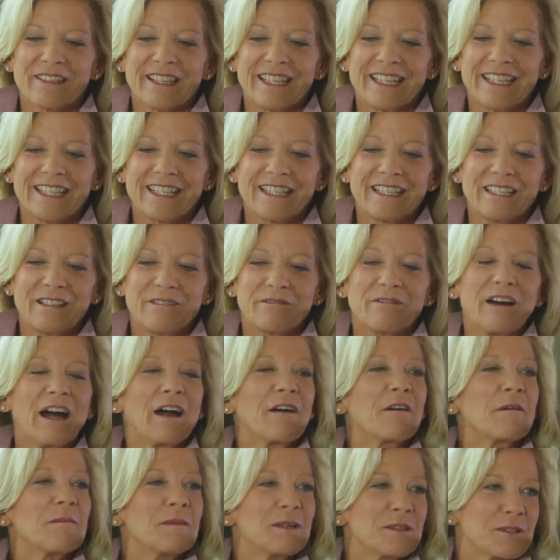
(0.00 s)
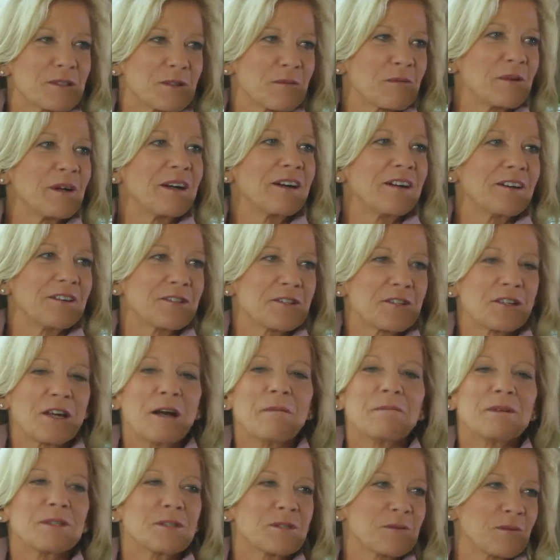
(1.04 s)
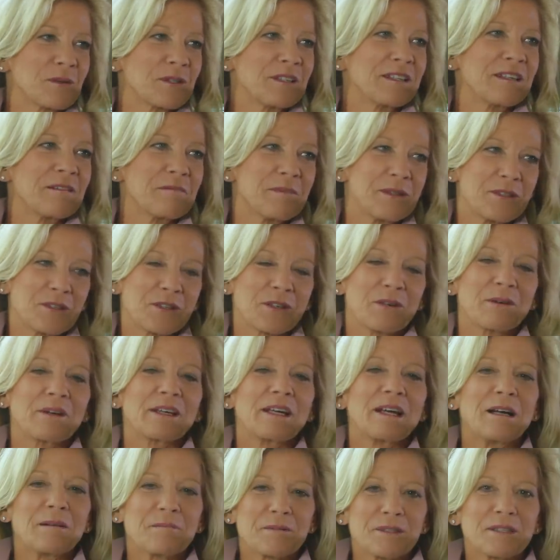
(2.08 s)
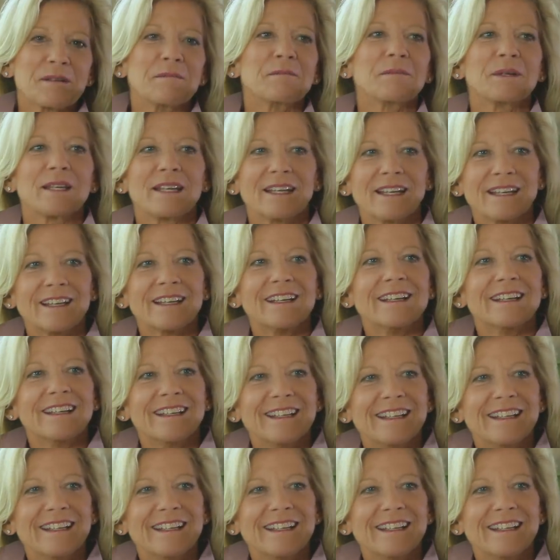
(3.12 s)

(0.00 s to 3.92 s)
in environments where shamans wouldn't have been showing up, somebody,